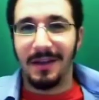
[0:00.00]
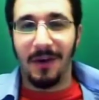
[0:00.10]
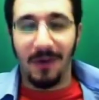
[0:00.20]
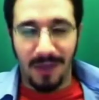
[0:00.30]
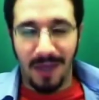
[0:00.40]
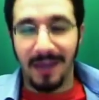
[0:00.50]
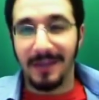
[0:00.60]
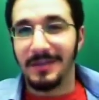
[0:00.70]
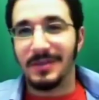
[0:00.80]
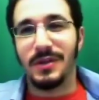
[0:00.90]

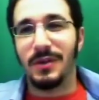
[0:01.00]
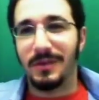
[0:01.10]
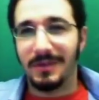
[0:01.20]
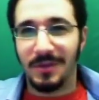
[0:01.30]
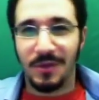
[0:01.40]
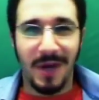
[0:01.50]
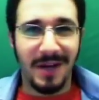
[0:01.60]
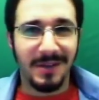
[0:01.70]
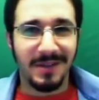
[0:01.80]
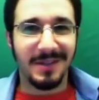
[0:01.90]
Okay, so to try
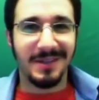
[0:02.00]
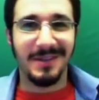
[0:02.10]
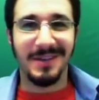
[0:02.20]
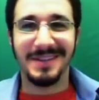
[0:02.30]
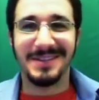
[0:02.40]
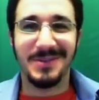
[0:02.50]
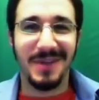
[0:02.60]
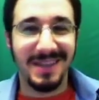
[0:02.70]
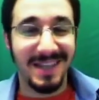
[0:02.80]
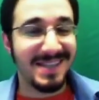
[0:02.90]
to
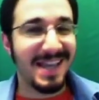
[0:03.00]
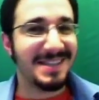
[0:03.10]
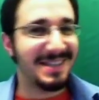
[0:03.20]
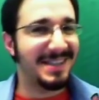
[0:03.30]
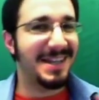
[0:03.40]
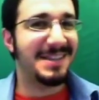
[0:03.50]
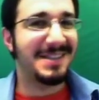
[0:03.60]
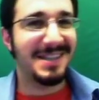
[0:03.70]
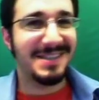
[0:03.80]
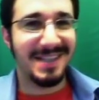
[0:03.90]
that's actually
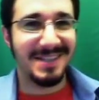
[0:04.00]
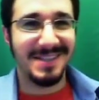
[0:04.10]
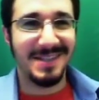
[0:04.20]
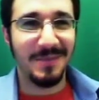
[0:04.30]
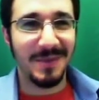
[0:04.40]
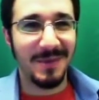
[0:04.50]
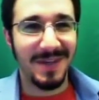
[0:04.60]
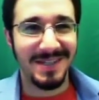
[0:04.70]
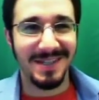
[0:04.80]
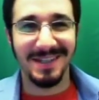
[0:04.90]
not such a simple
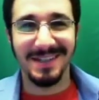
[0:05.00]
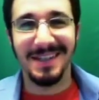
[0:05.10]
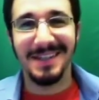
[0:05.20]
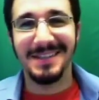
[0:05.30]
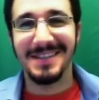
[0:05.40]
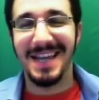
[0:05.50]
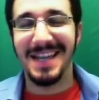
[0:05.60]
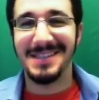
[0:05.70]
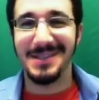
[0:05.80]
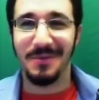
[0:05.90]
question to
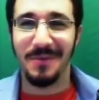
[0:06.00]
answer